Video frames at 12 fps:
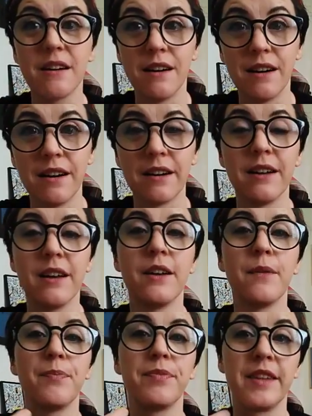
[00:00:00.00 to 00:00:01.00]
on
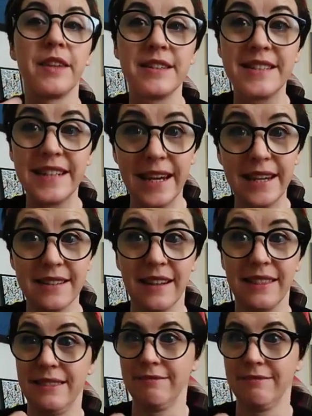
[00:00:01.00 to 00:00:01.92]
the data